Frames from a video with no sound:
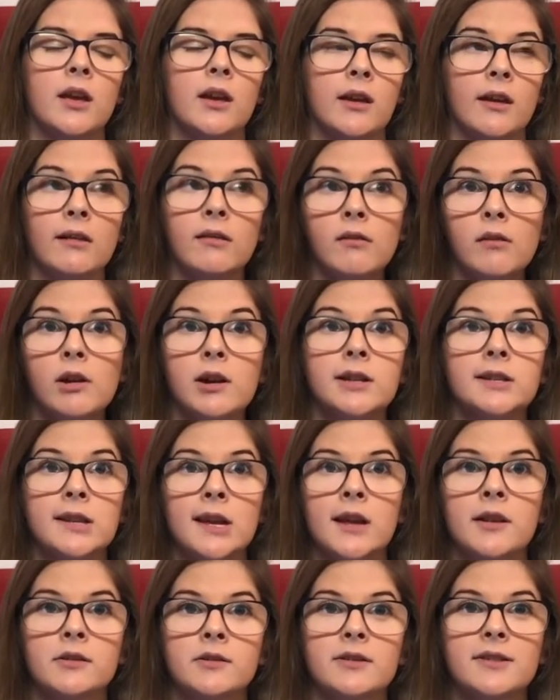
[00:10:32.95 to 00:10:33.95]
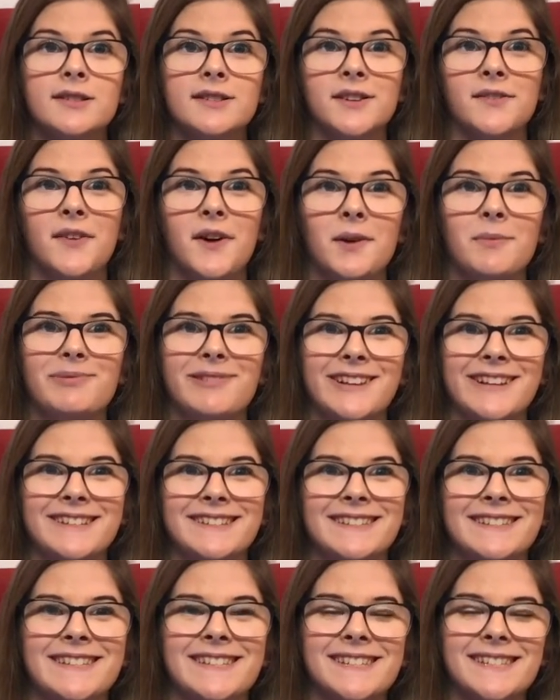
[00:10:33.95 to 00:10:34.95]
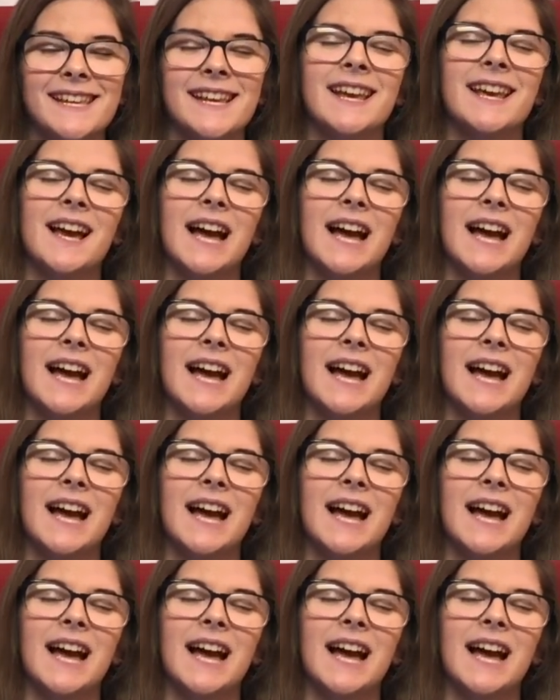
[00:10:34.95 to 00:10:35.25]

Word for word: in Los Angeles, of all places,